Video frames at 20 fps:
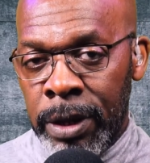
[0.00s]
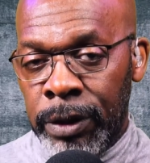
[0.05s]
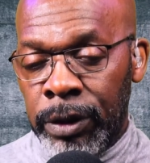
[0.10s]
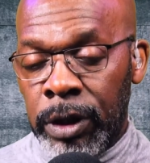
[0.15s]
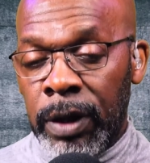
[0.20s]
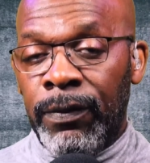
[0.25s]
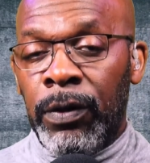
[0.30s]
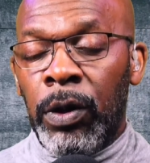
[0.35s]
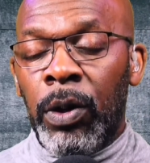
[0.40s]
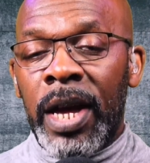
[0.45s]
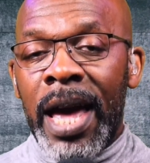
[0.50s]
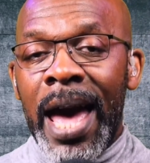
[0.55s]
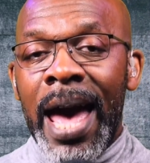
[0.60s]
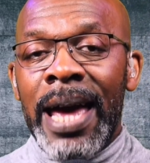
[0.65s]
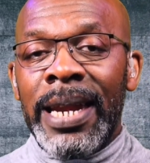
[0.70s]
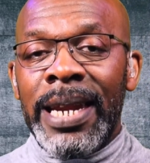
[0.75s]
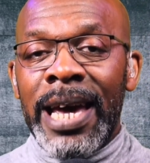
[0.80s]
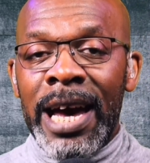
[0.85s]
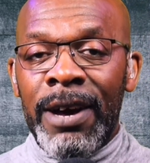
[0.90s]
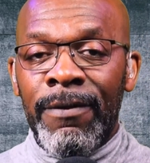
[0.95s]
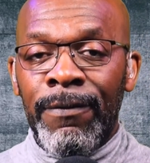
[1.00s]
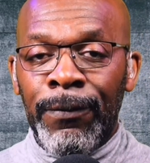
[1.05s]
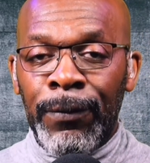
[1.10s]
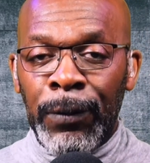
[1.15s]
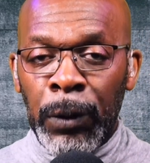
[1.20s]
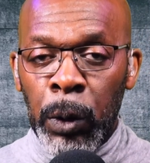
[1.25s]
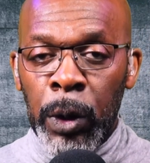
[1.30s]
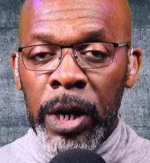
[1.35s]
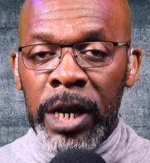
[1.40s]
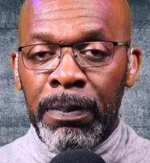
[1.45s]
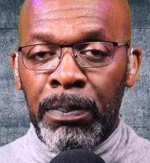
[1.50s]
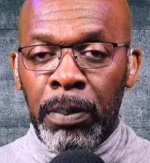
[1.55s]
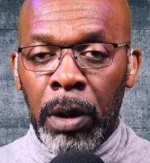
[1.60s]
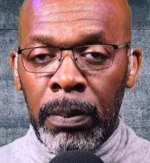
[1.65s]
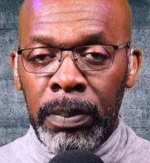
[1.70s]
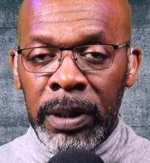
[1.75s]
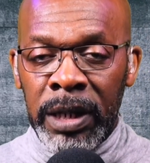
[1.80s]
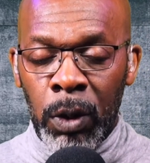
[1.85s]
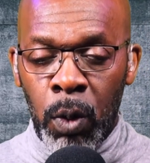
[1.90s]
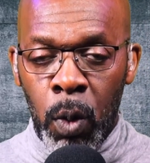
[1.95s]
So if you can avoid
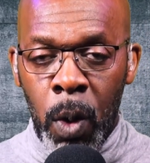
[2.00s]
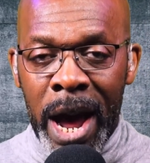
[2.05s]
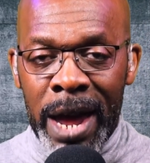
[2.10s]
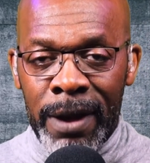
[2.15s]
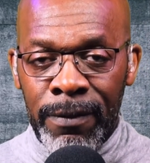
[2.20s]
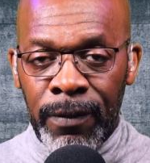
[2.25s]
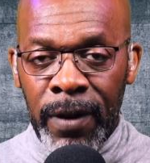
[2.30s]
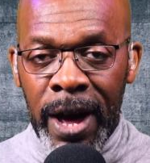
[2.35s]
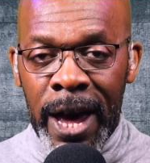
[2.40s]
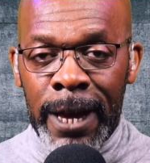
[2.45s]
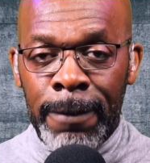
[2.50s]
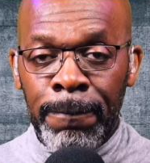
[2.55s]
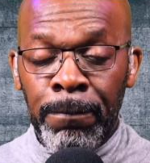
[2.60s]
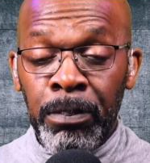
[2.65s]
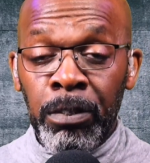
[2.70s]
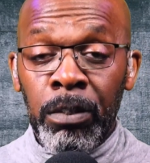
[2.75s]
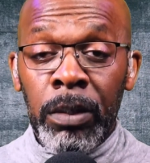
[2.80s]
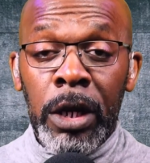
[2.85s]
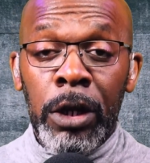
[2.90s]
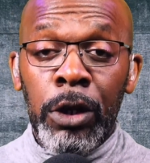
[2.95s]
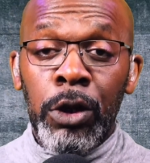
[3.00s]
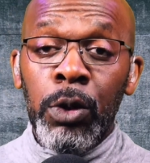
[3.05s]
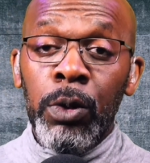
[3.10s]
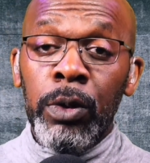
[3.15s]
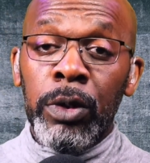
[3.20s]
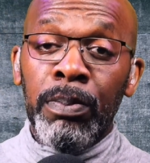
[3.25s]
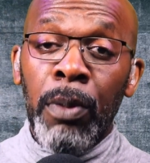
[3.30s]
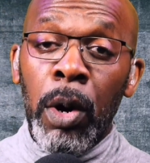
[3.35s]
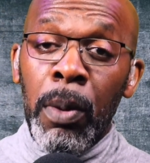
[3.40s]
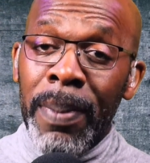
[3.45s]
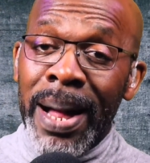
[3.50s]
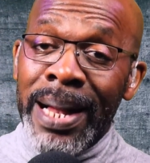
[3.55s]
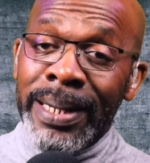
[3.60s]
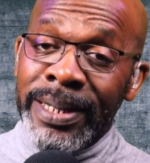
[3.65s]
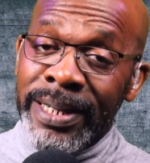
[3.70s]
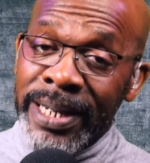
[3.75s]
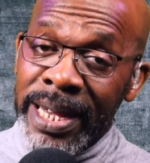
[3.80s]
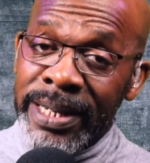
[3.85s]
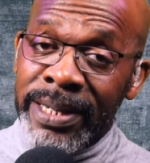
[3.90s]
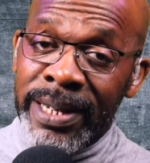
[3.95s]
public Wi-Fi, use mobile
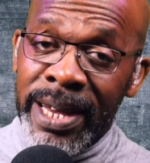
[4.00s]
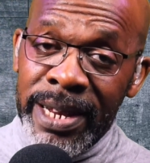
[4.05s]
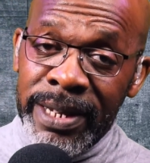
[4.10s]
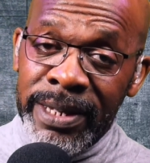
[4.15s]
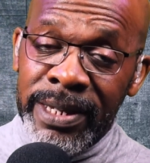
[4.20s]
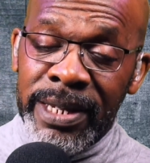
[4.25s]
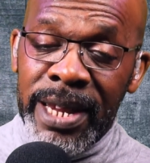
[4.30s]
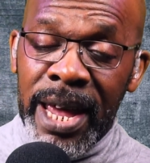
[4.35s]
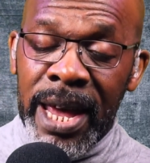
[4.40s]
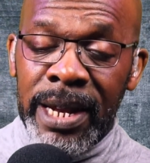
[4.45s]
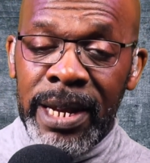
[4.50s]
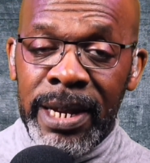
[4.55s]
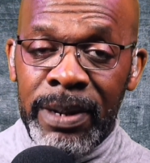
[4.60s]
data instead.